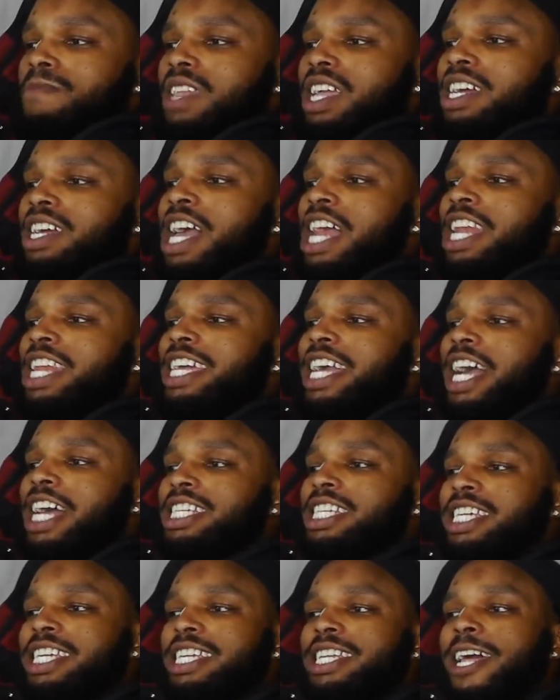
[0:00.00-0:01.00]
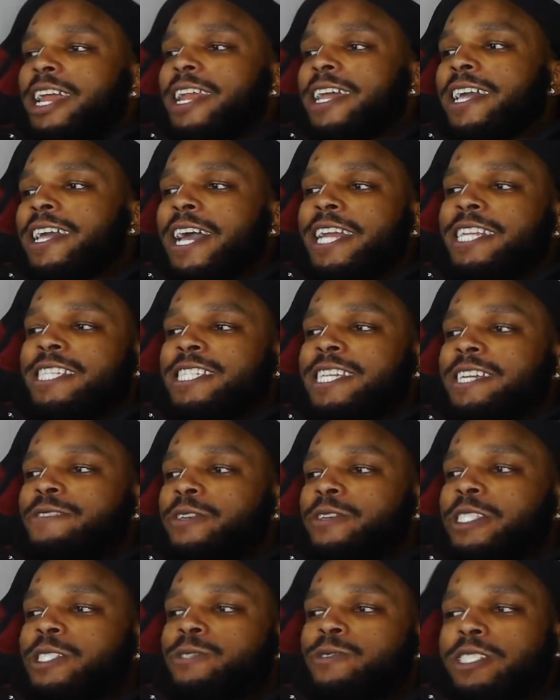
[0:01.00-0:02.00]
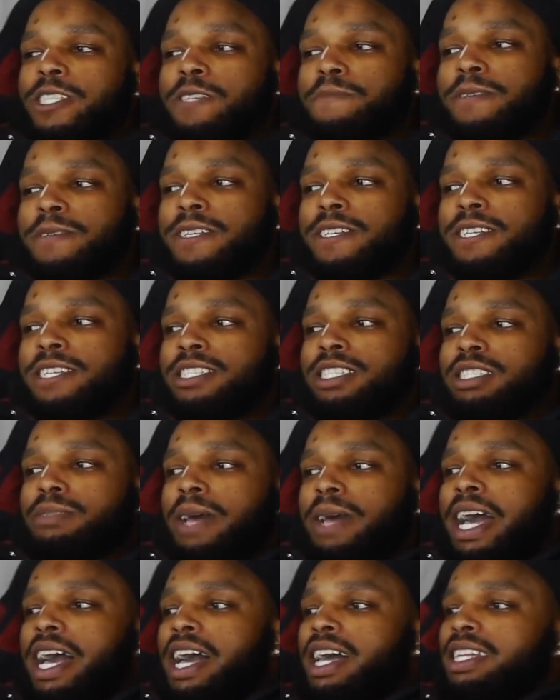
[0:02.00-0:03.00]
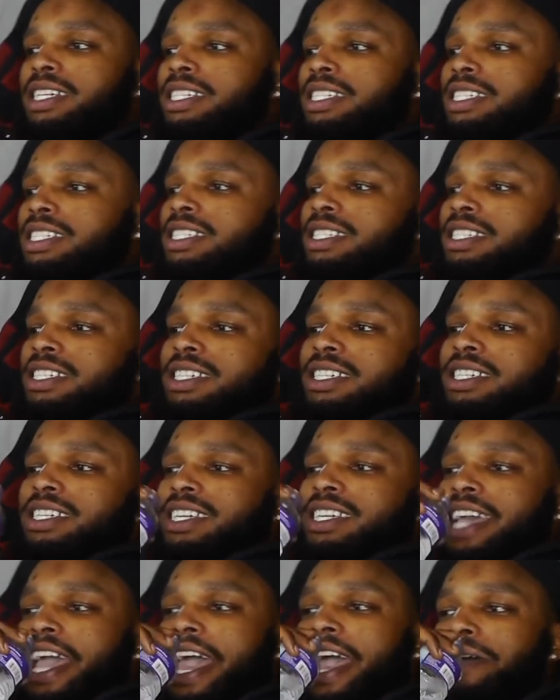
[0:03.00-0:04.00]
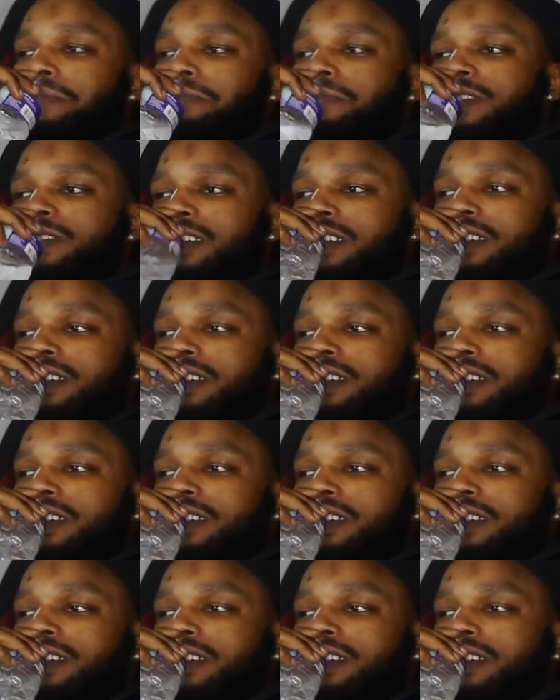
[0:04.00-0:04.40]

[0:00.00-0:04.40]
And they got a, and they got his shit retwist. He been smiling, happy.